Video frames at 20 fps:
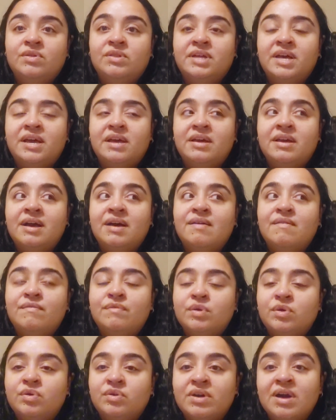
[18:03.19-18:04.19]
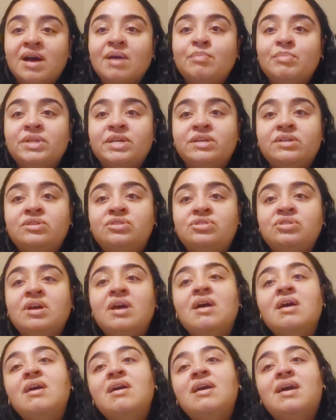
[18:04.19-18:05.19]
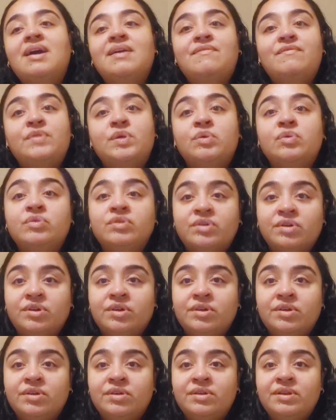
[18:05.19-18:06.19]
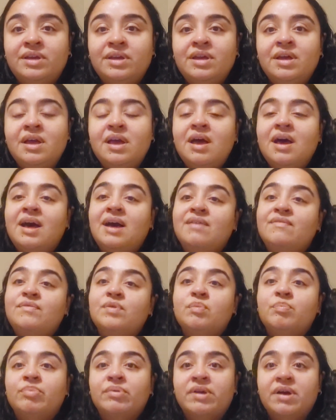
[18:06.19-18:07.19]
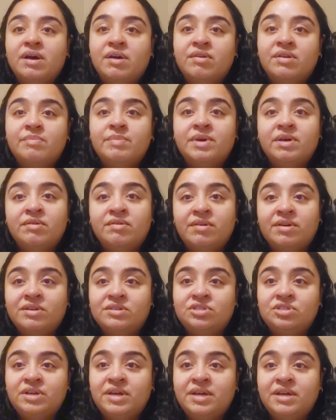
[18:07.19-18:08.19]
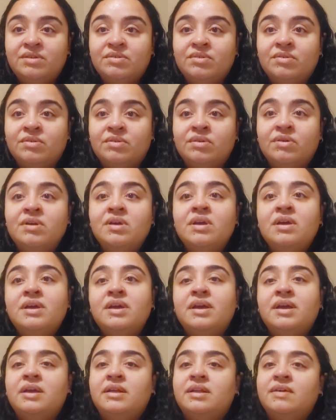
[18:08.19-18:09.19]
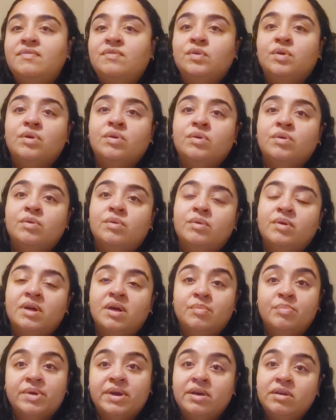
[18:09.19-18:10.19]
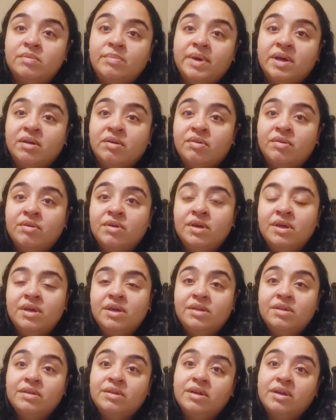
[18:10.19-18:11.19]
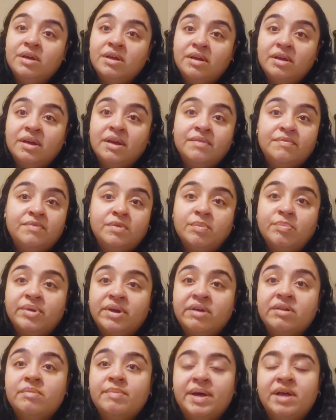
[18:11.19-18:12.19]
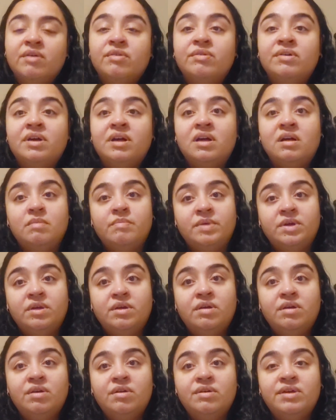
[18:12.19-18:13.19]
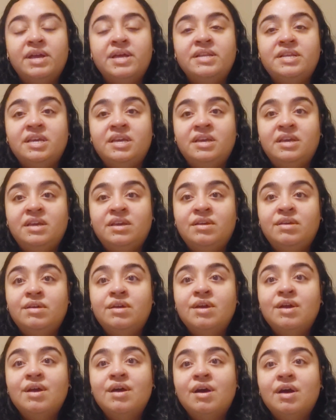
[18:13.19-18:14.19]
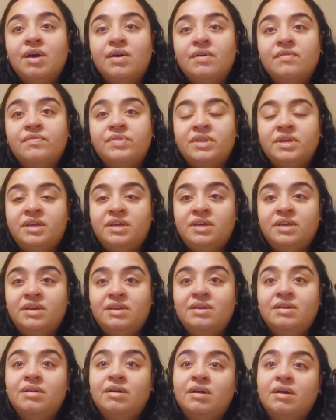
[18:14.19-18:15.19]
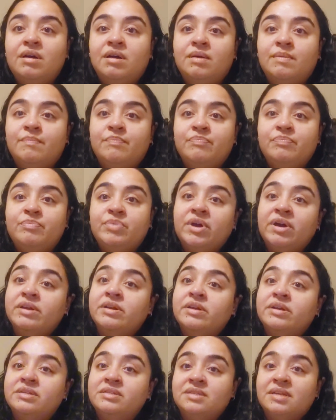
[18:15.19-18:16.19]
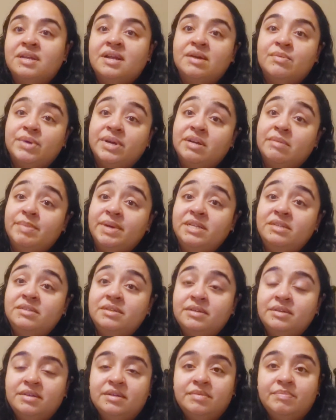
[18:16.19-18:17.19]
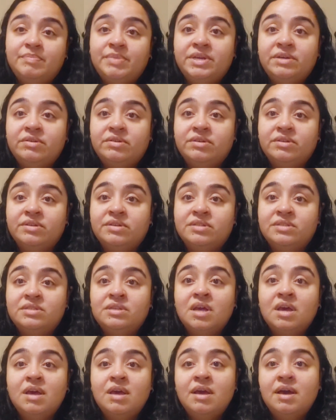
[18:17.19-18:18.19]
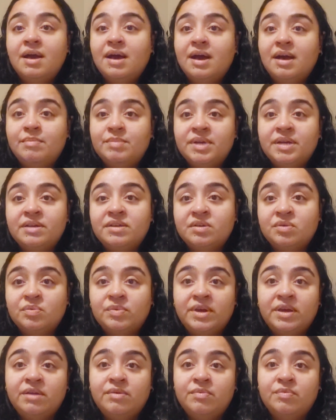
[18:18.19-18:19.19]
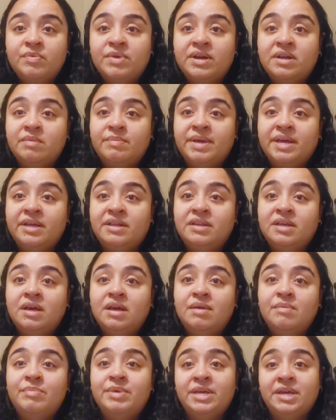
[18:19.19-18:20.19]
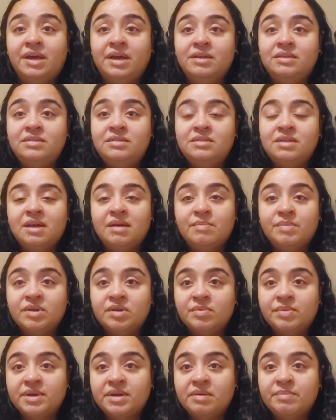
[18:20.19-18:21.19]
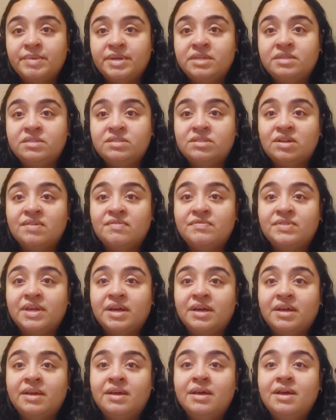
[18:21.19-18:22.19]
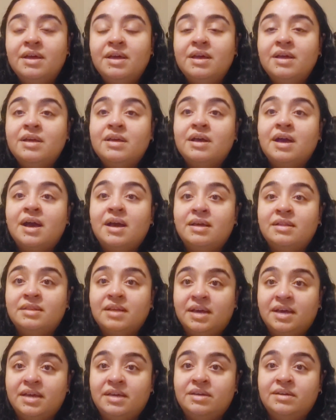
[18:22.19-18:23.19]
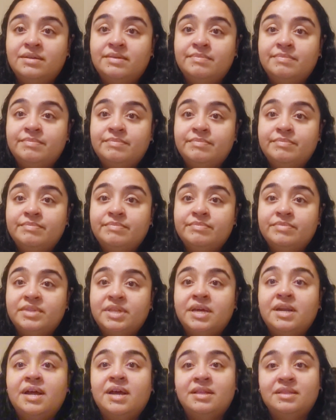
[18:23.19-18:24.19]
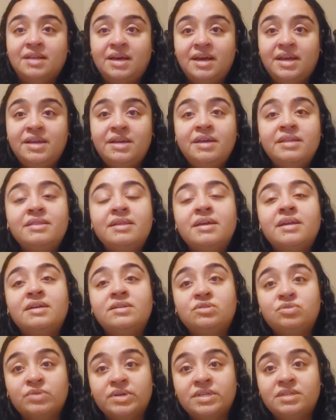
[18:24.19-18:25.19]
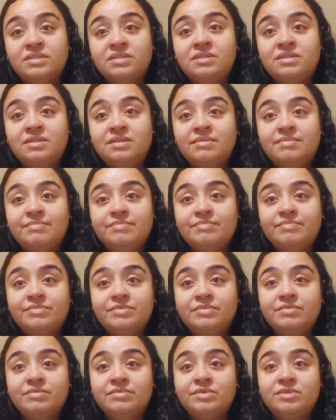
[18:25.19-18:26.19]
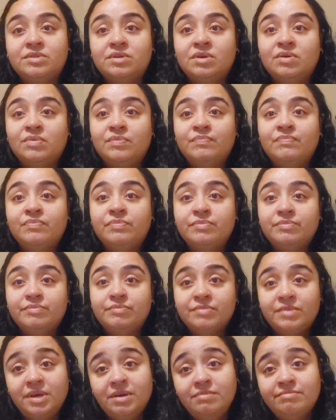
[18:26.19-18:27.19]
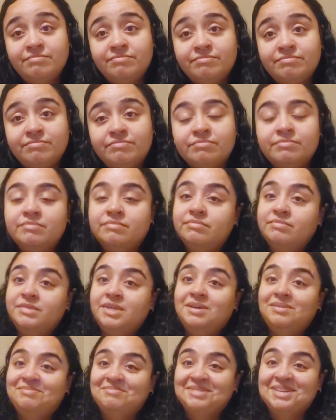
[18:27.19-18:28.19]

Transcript: Like, I feel accomplished, I feel good, I feel proud about our channel, and I feel uh, proud about. I feel proud about um, any of the um, products that I recommend because I'm not going to re- recommend BS. I'm going to recommend stuff that I like, that I like, that I trust. So, yeah. Yeah.